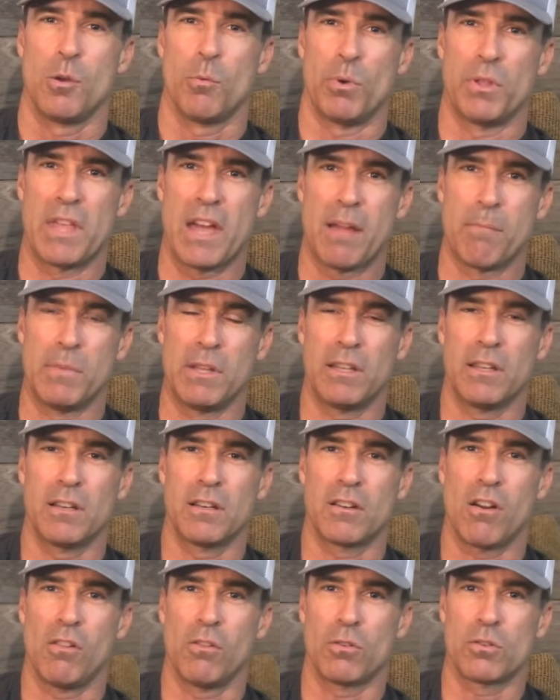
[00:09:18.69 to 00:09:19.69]
But that $1
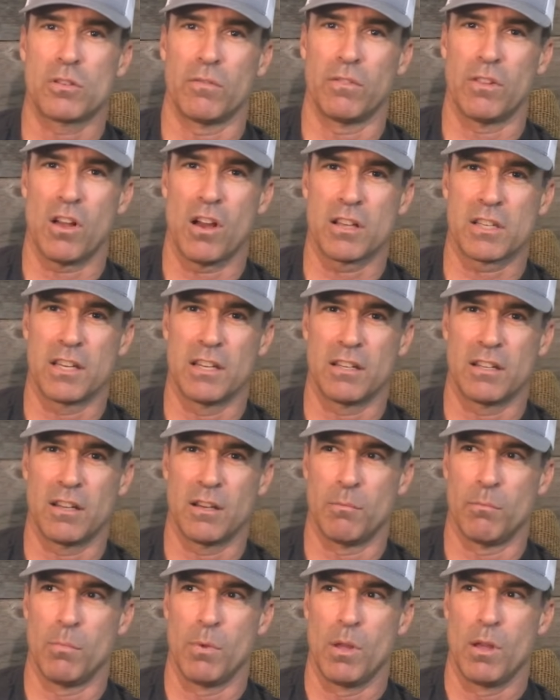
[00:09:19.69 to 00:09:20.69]
million of lost
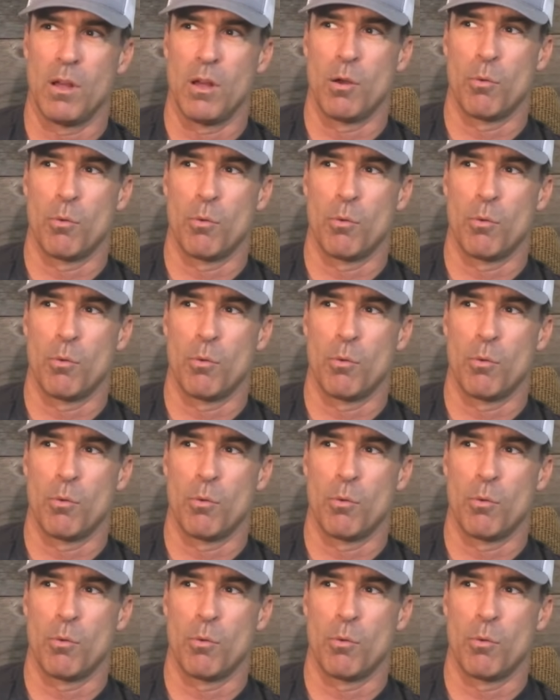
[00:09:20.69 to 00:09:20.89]
income,